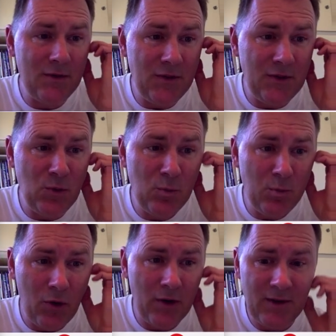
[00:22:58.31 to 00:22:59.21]
few
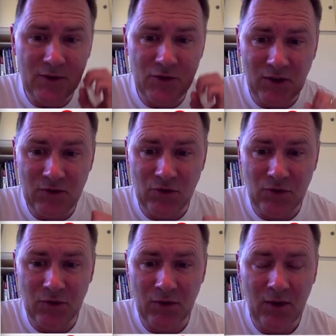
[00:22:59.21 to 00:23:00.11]
pointing
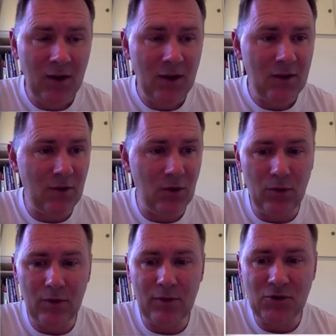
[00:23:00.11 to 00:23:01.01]
gestures.
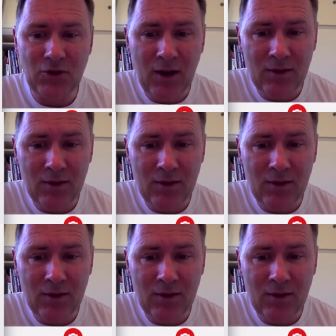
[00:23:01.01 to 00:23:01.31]
So the child